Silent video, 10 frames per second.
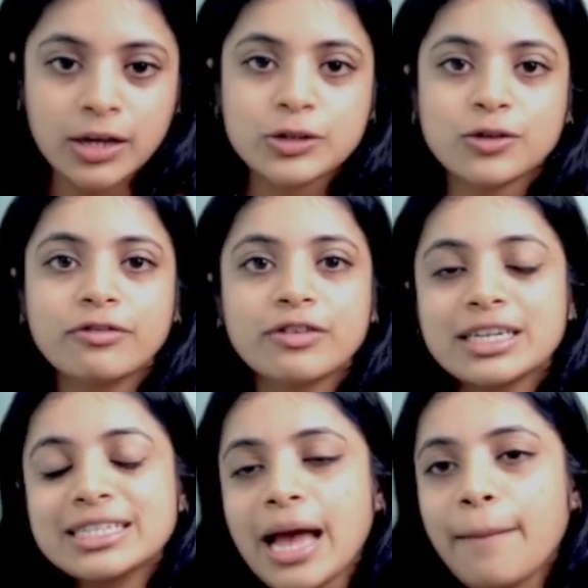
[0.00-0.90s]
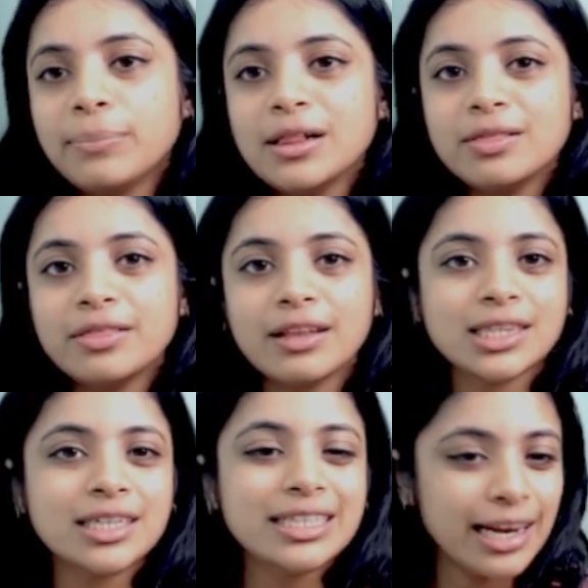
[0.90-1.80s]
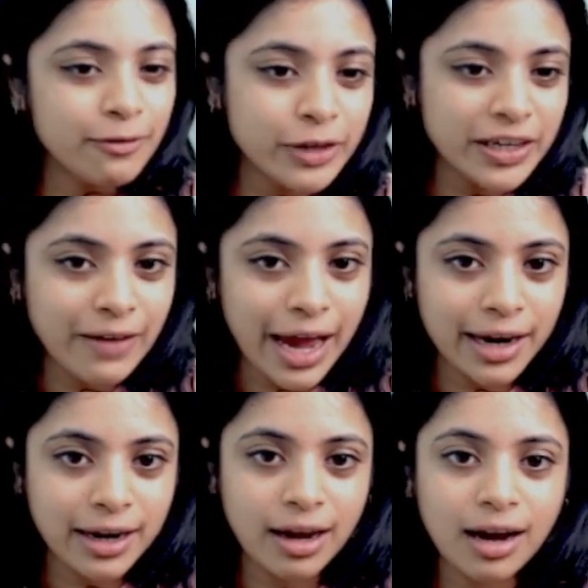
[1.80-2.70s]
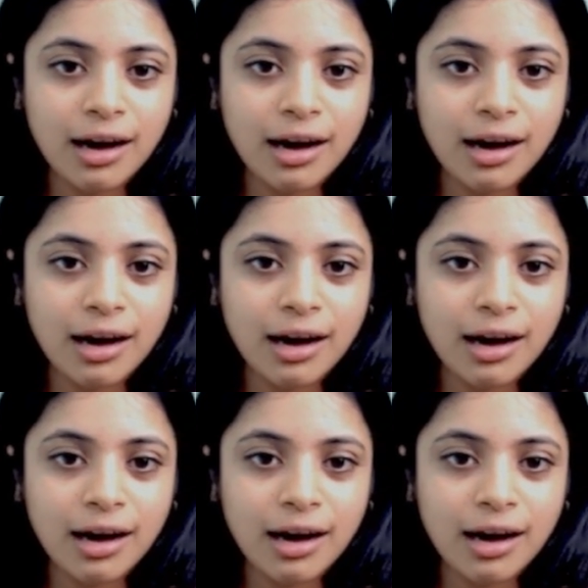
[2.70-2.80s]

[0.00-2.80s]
So for example, the delivery van